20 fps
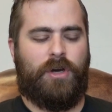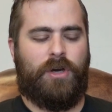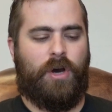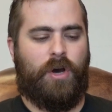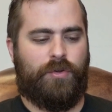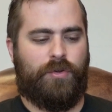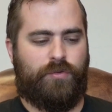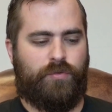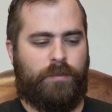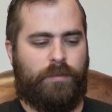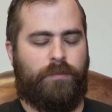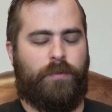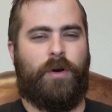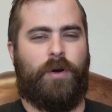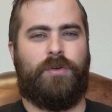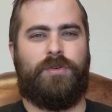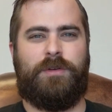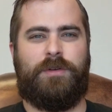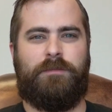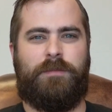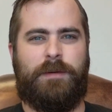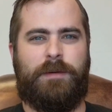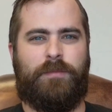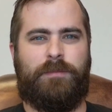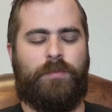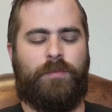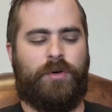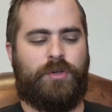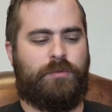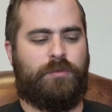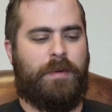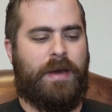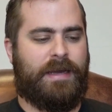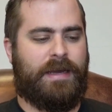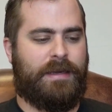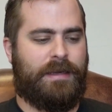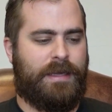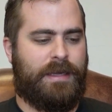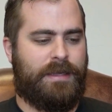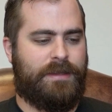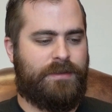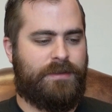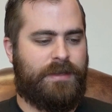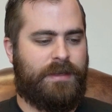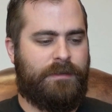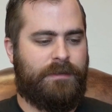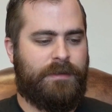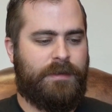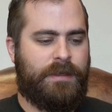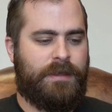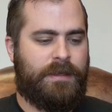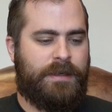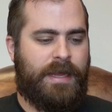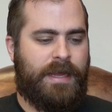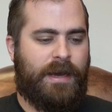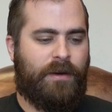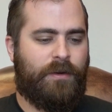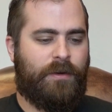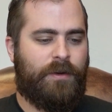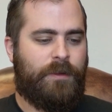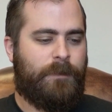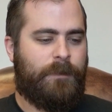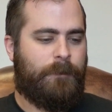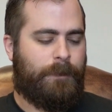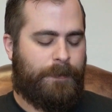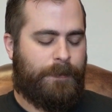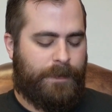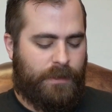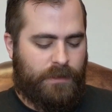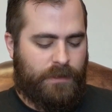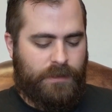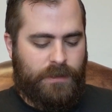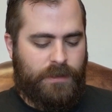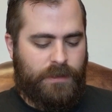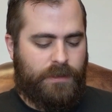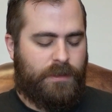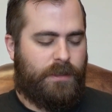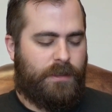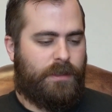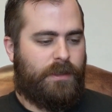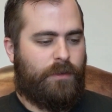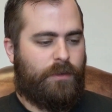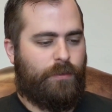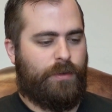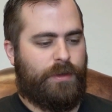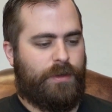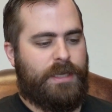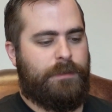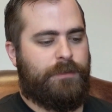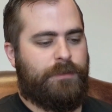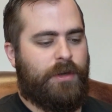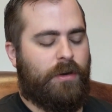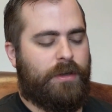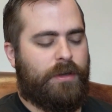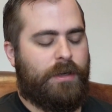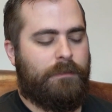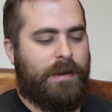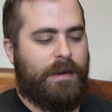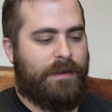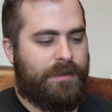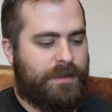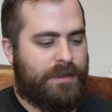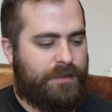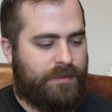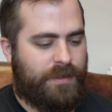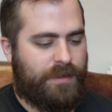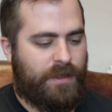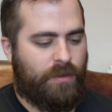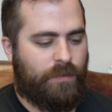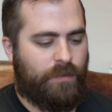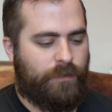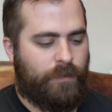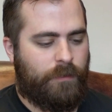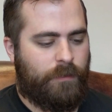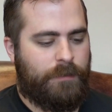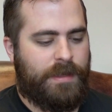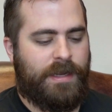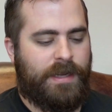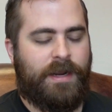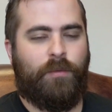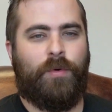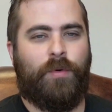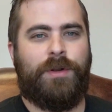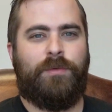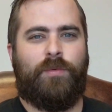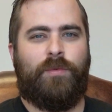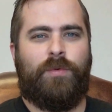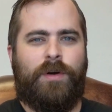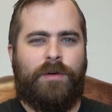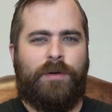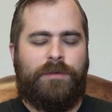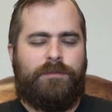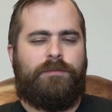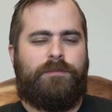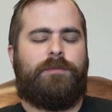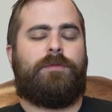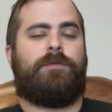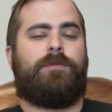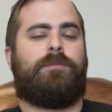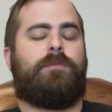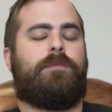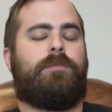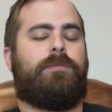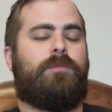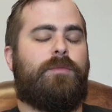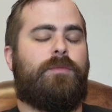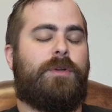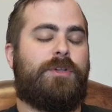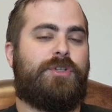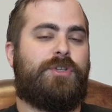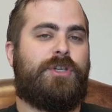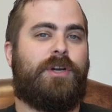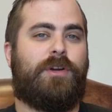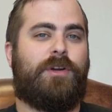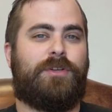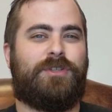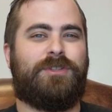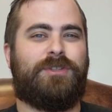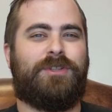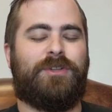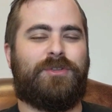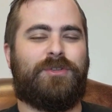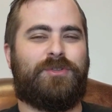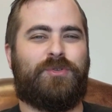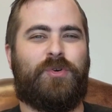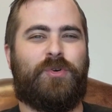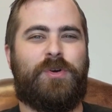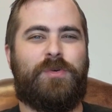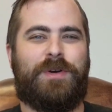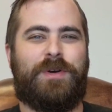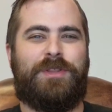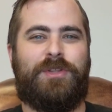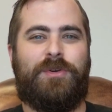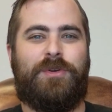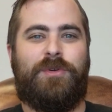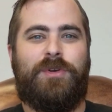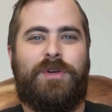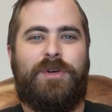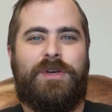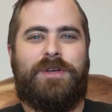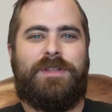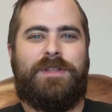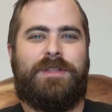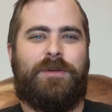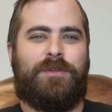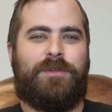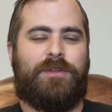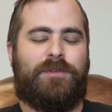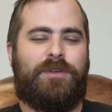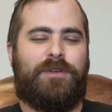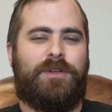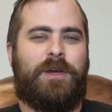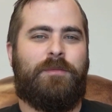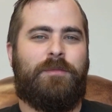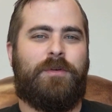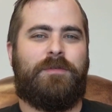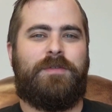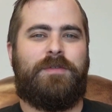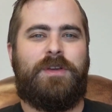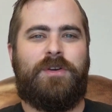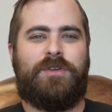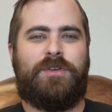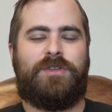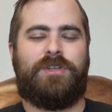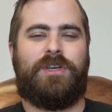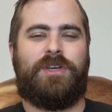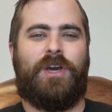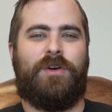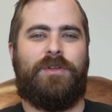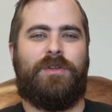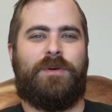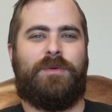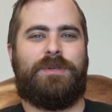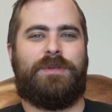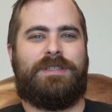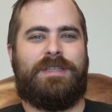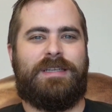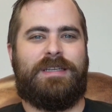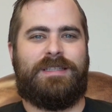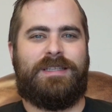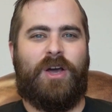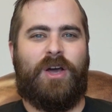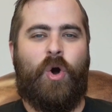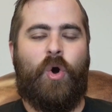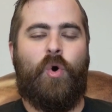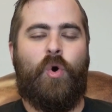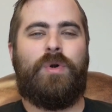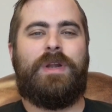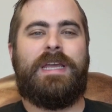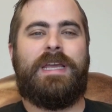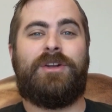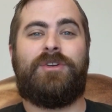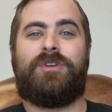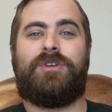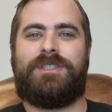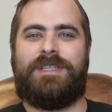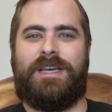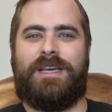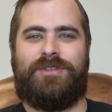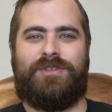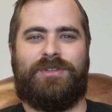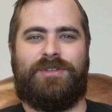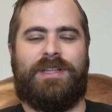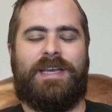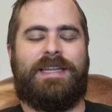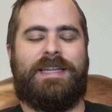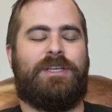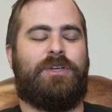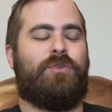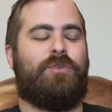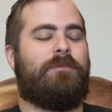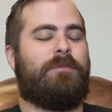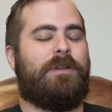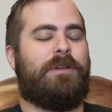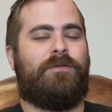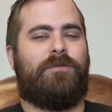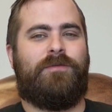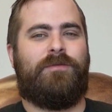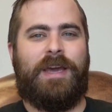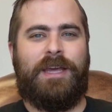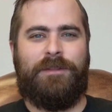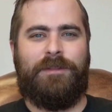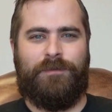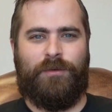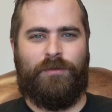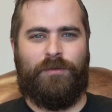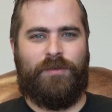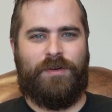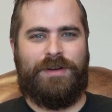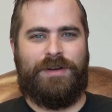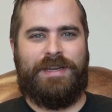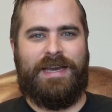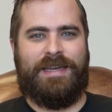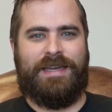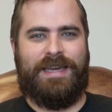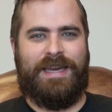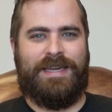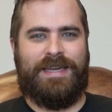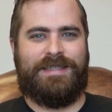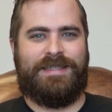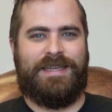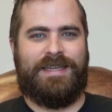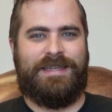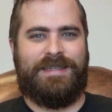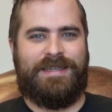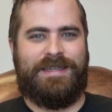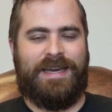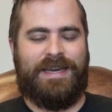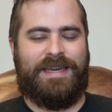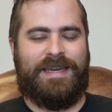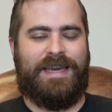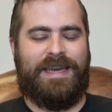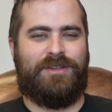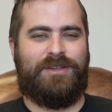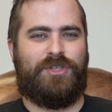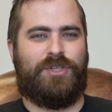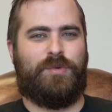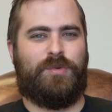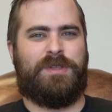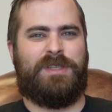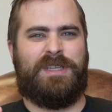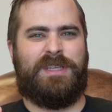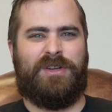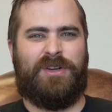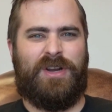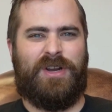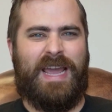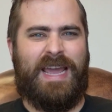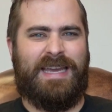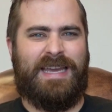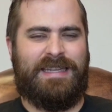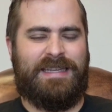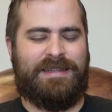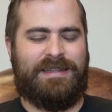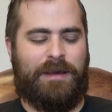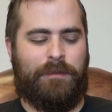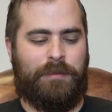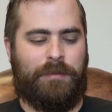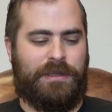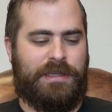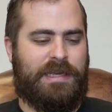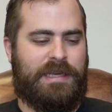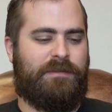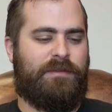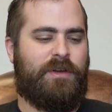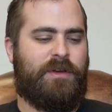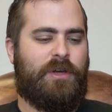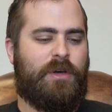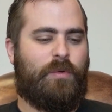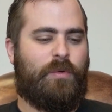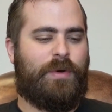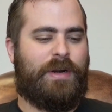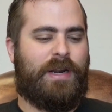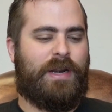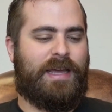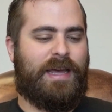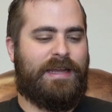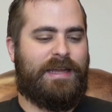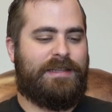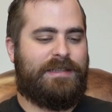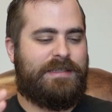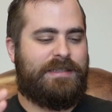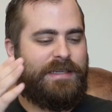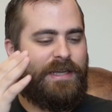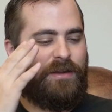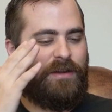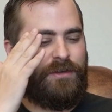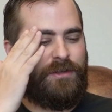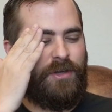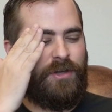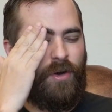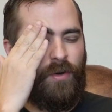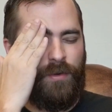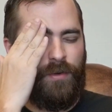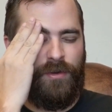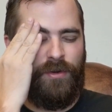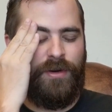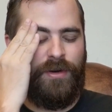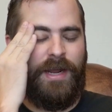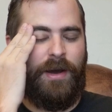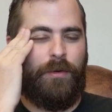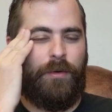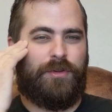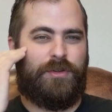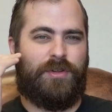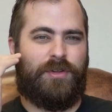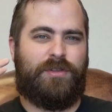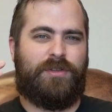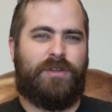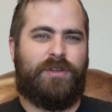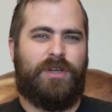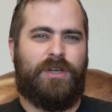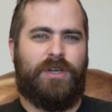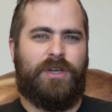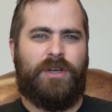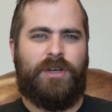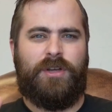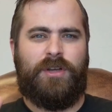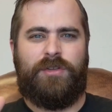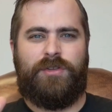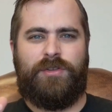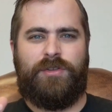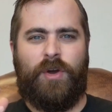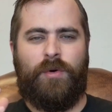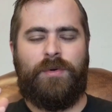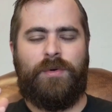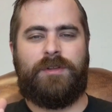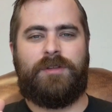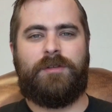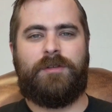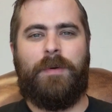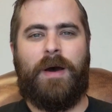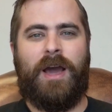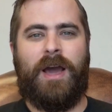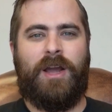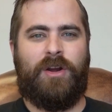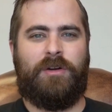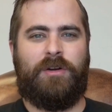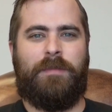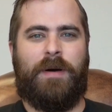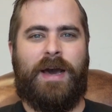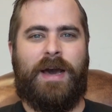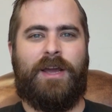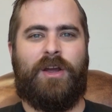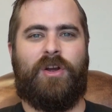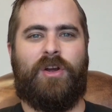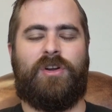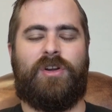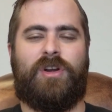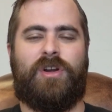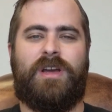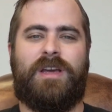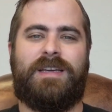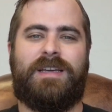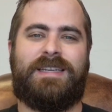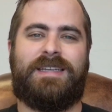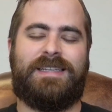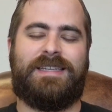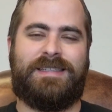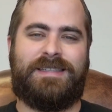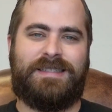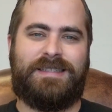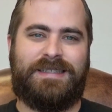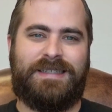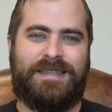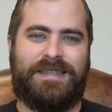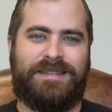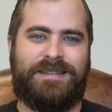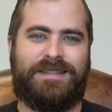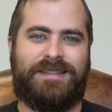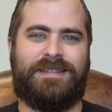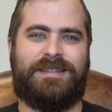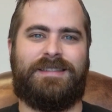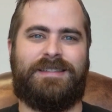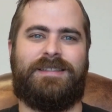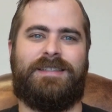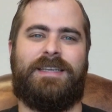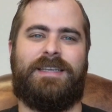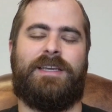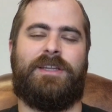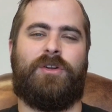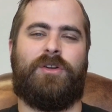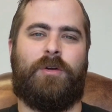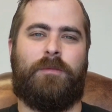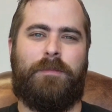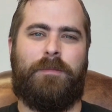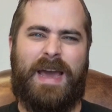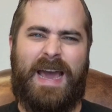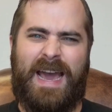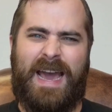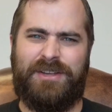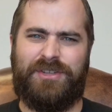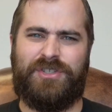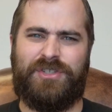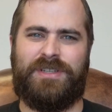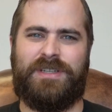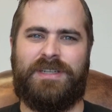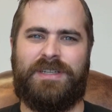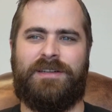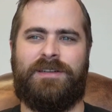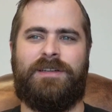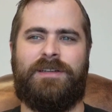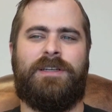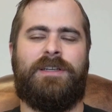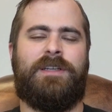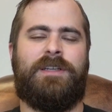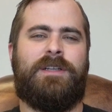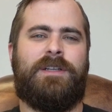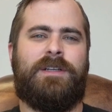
caused reproach, and people pushed back against it. Now, I want to keep talking about this zeal for a minute. I want to share a little story with you. There was a number of years ago, there was this old intercessor lady who had been faithful for decades and decades. She was in her 80s, I believe, when I got to sit down and talk with her. And I was just so inspired by her consistency and her passion and